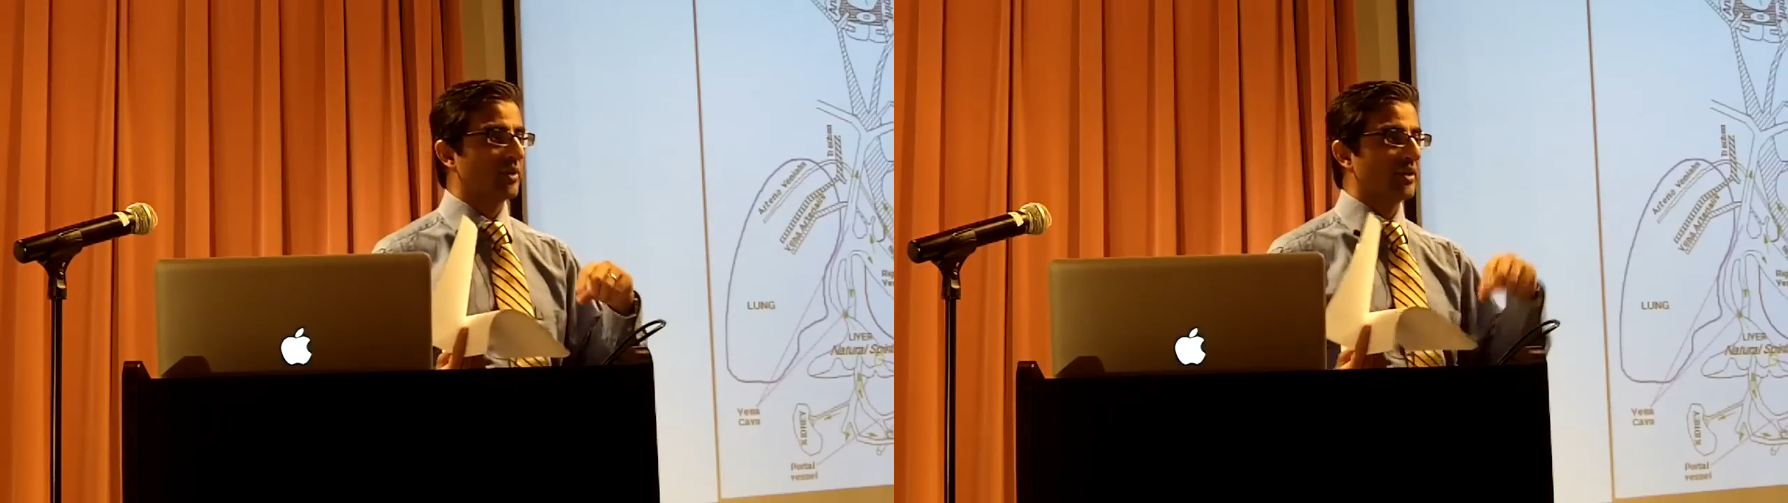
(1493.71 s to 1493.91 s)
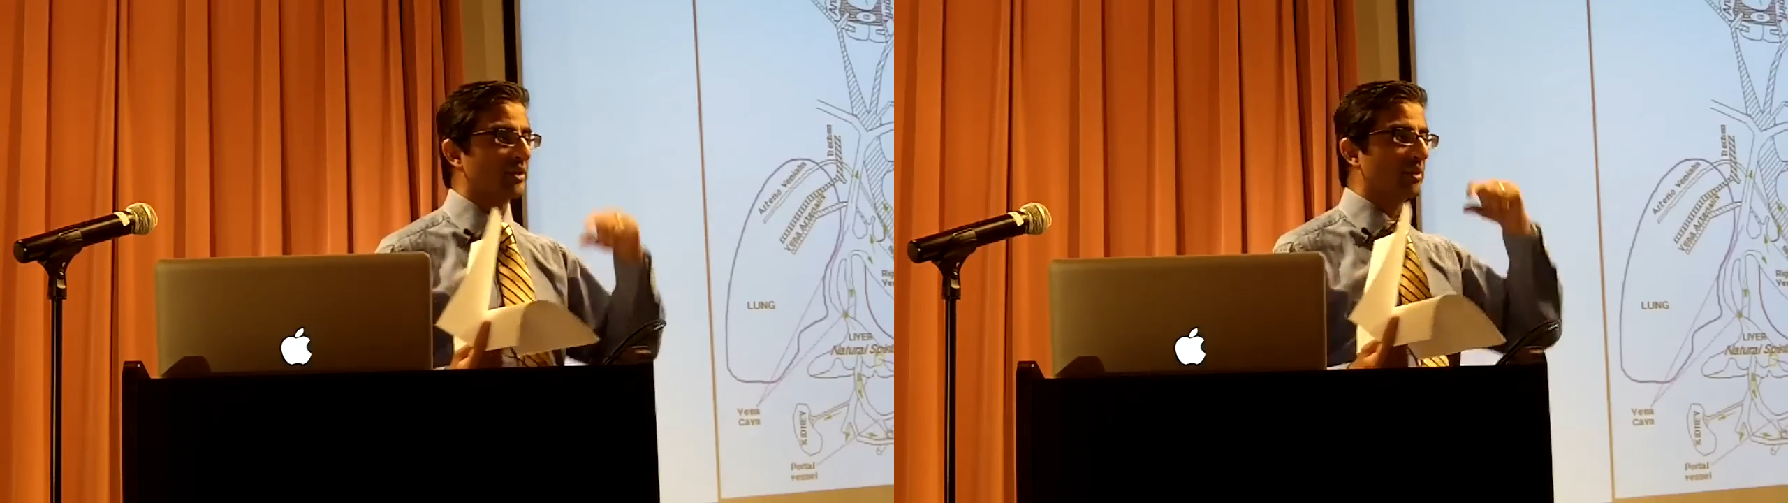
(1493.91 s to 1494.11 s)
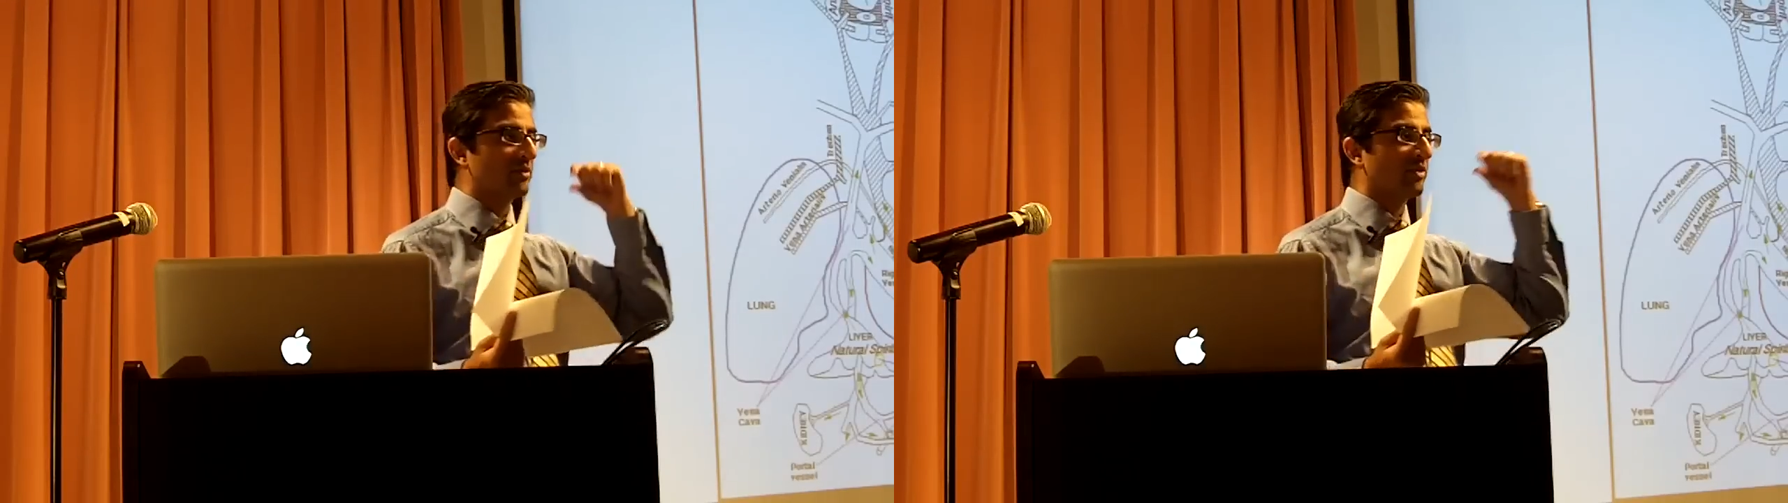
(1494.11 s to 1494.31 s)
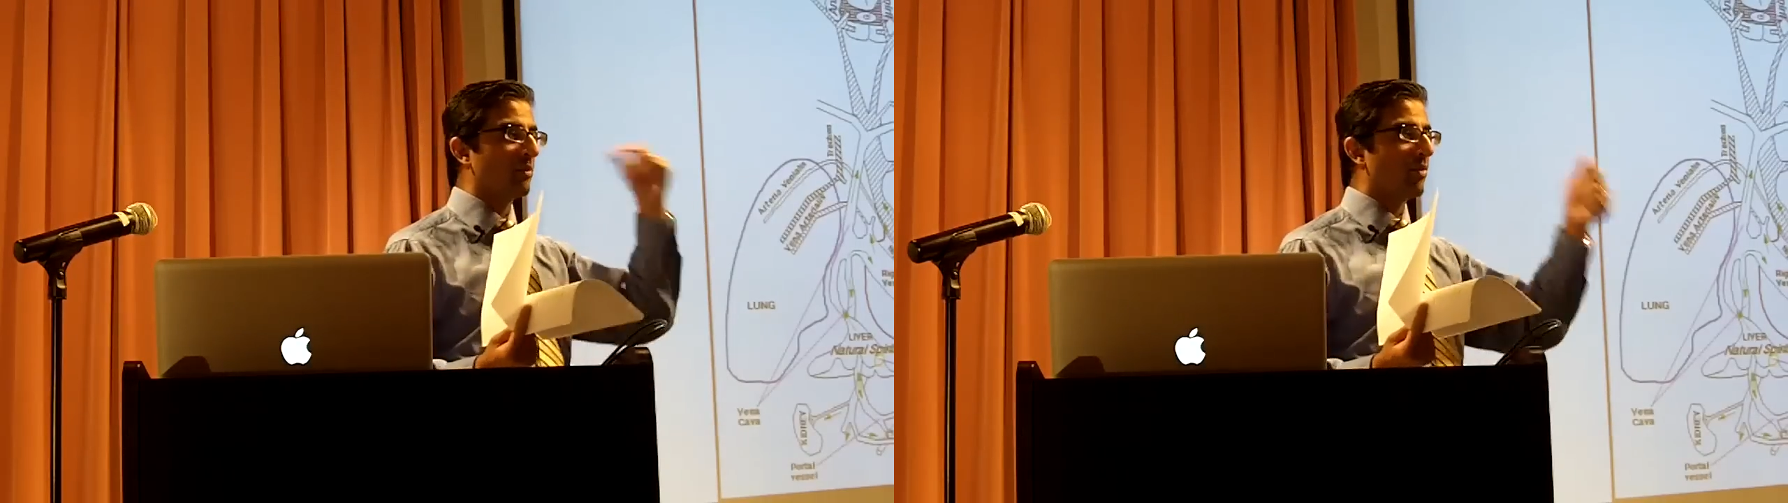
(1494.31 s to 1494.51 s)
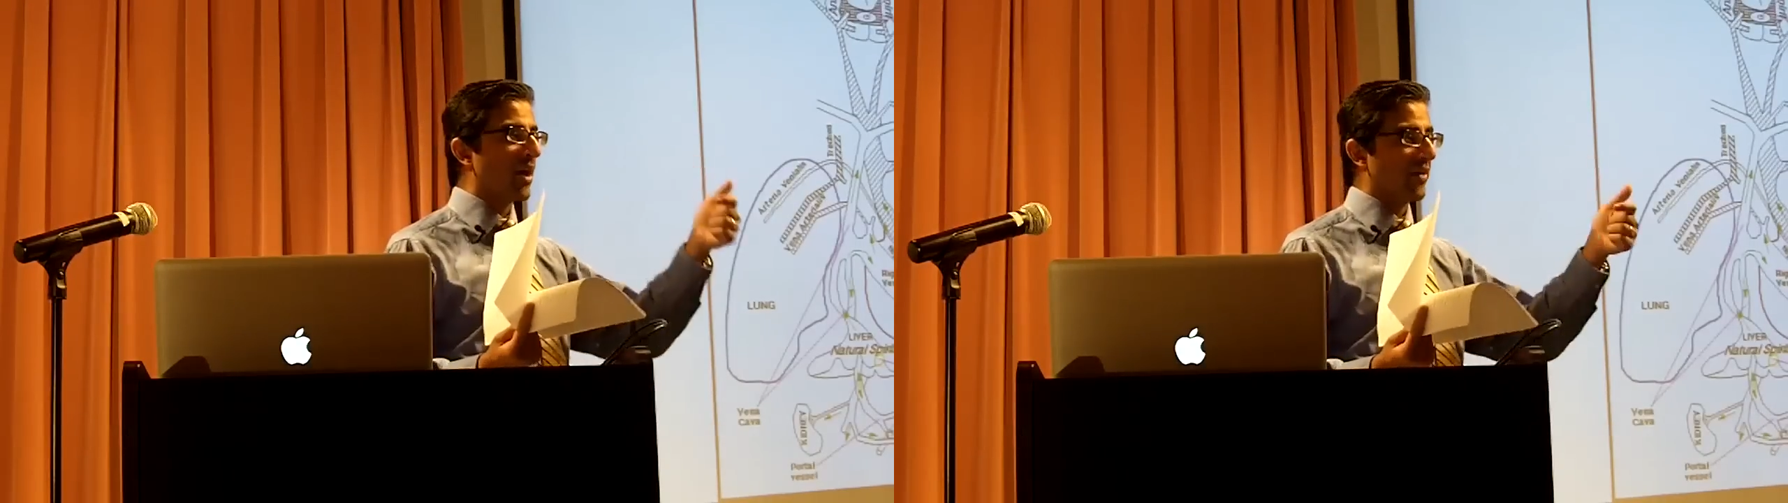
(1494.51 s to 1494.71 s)
it in terms of
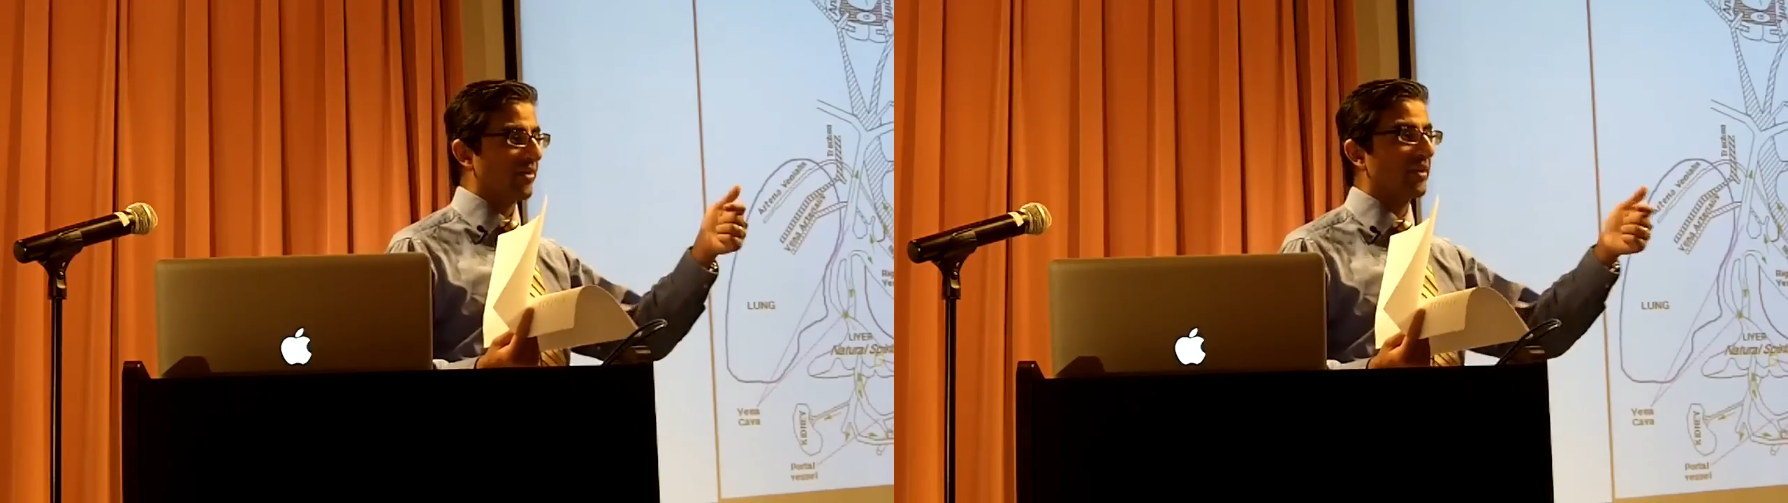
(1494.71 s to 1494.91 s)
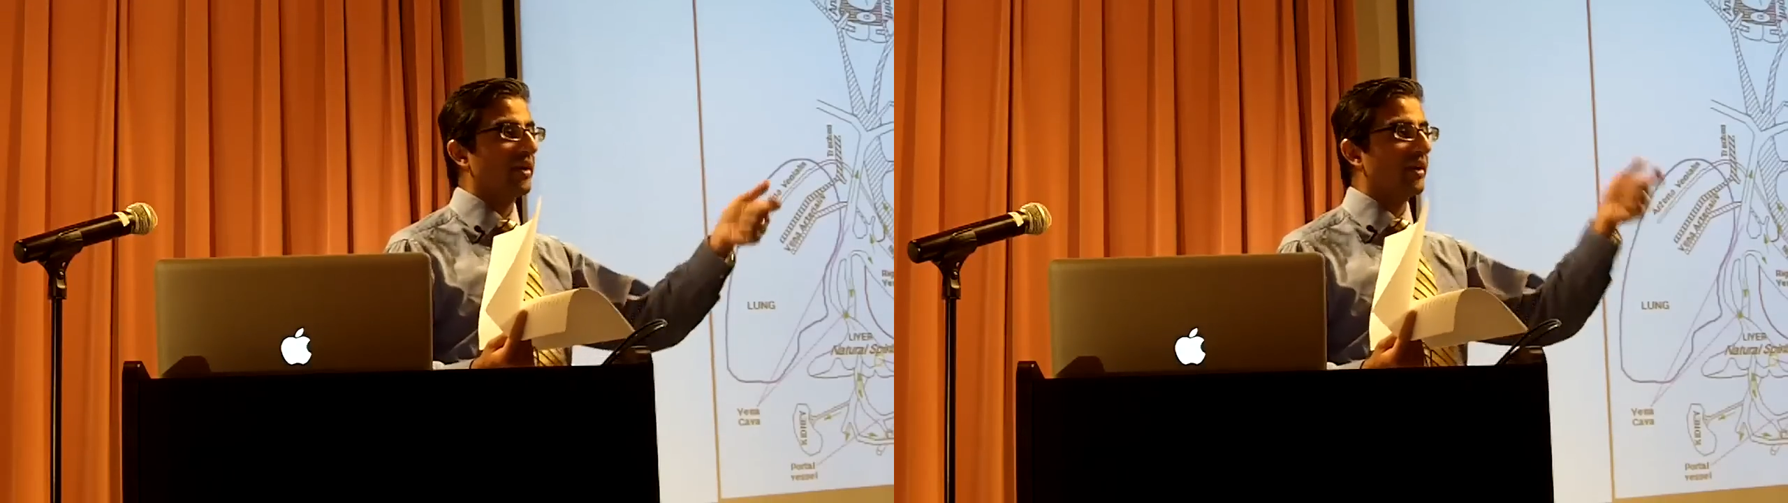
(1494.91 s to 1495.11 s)
the breath